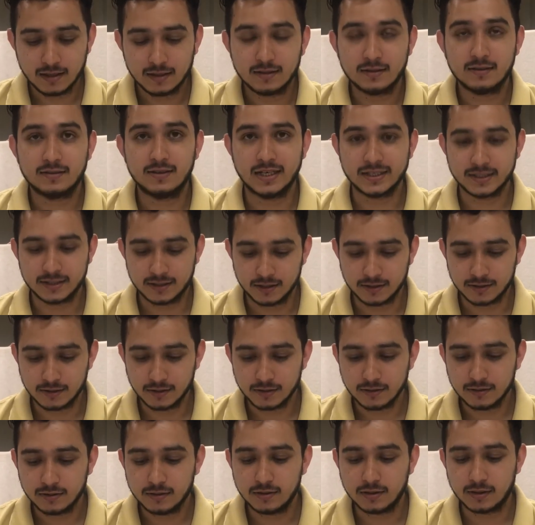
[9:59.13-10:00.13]
Thanks, Kishore.
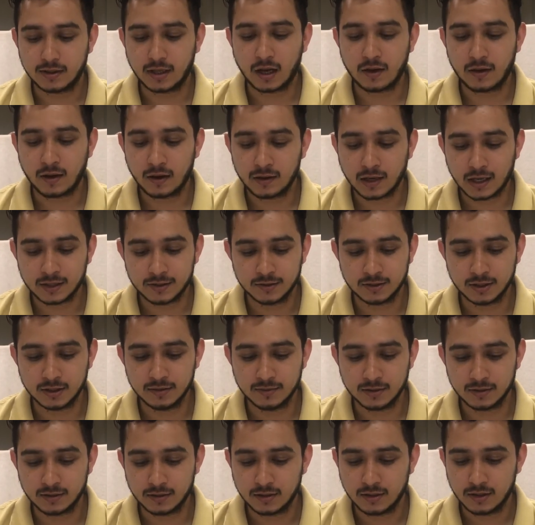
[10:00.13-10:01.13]
Now I would like to give
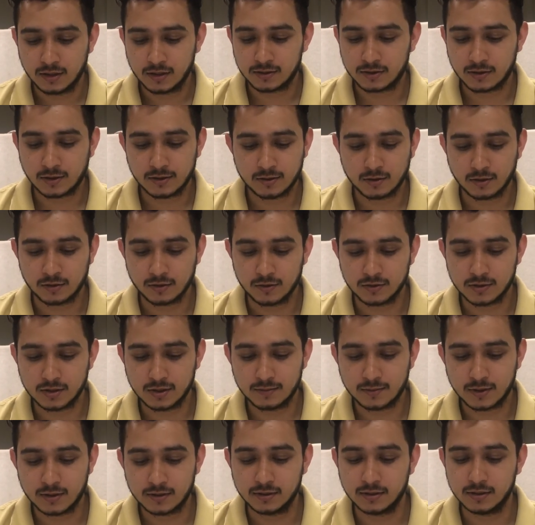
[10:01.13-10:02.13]
a short conclusion
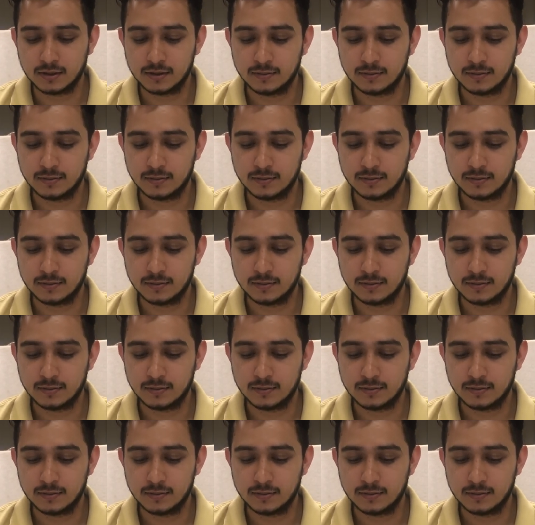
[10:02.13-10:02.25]
about this